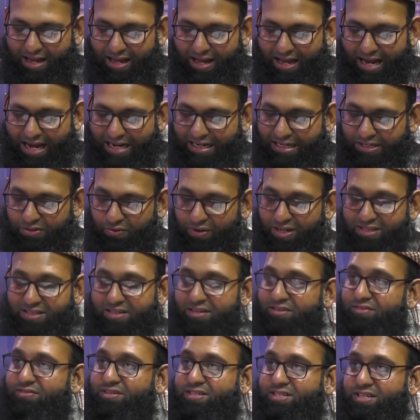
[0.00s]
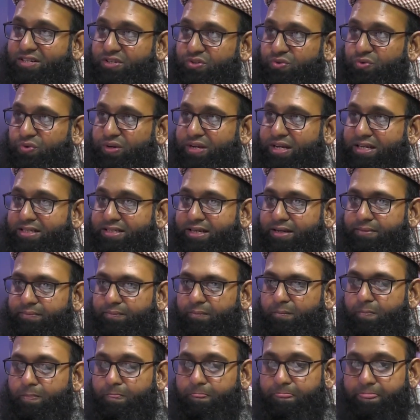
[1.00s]
And he told us an interesting story. He said
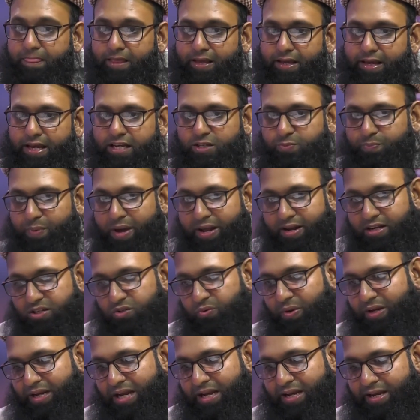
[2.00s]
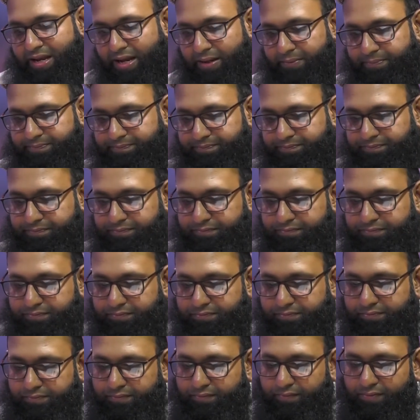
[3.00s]
his parents were in India,
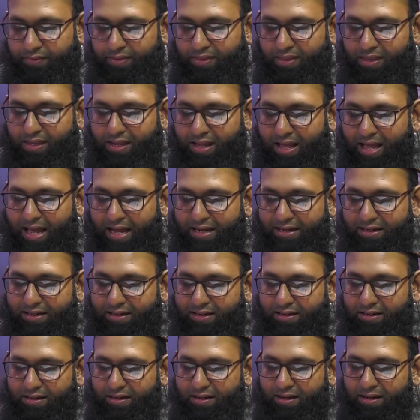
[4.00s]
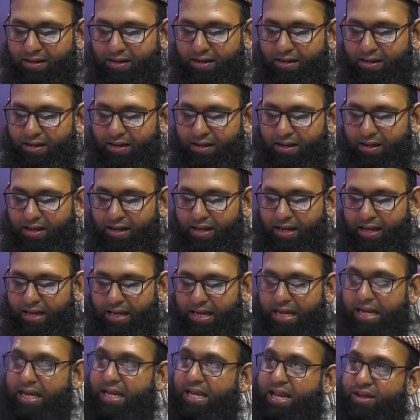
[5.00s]
and
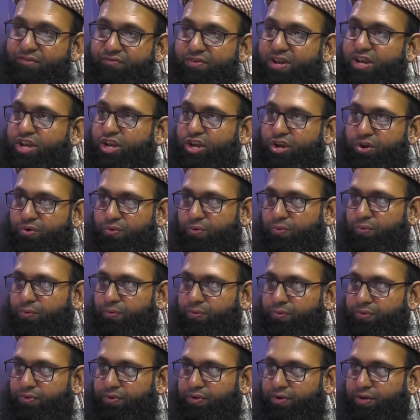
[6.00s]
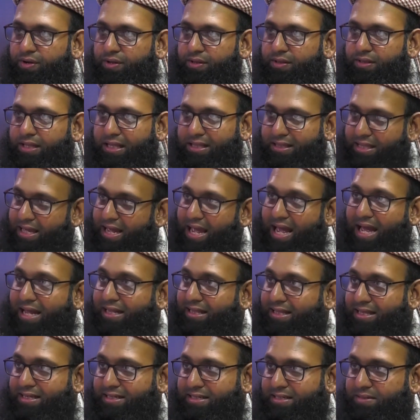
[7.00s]
he never knew that they
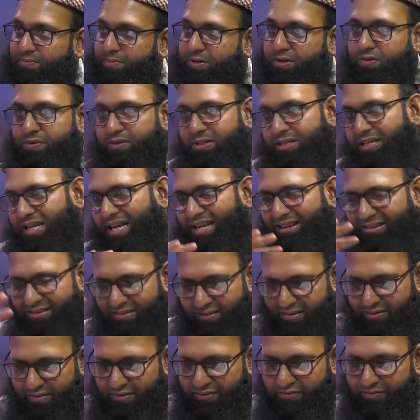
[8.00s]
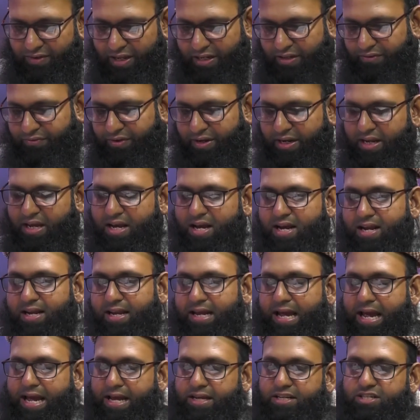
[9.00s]
had this because he had, at a very
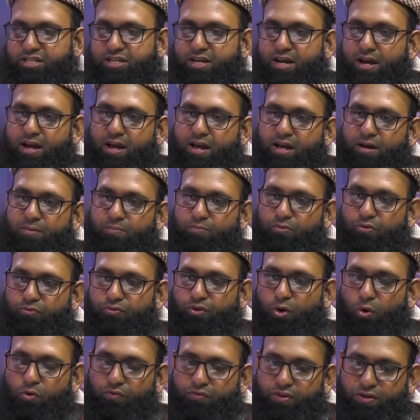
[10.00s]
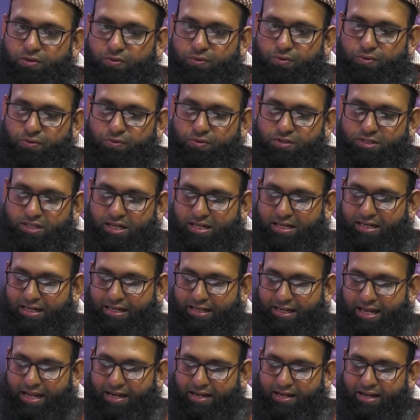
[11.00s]
early age, moved over to, to settle in
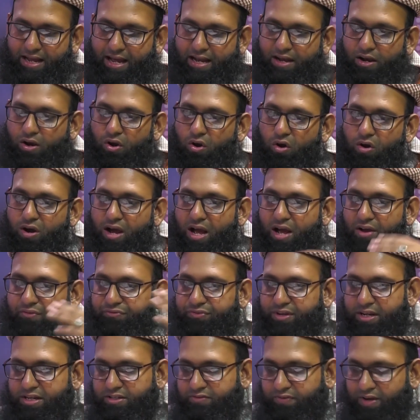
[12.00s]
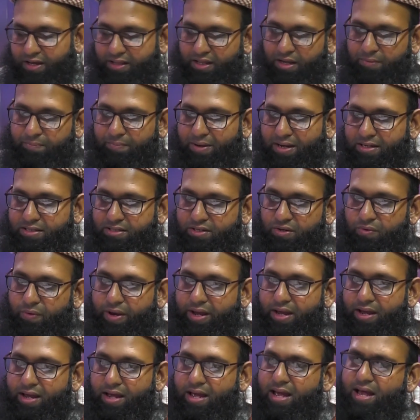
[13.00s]
Canada. And long after his father had passed
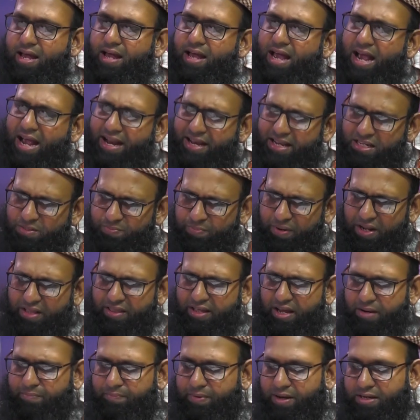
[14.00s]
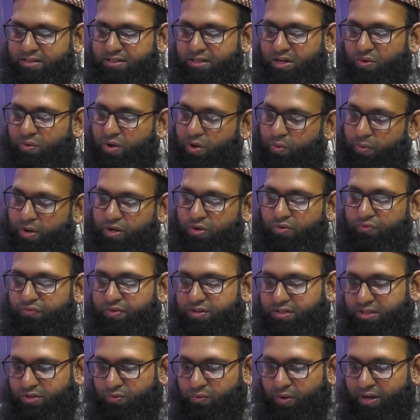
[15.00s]
away and his brother had passed away, he went to
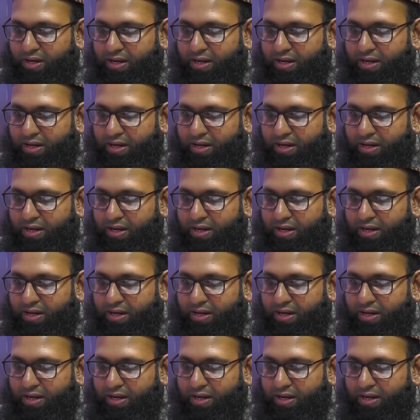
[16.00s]
visit one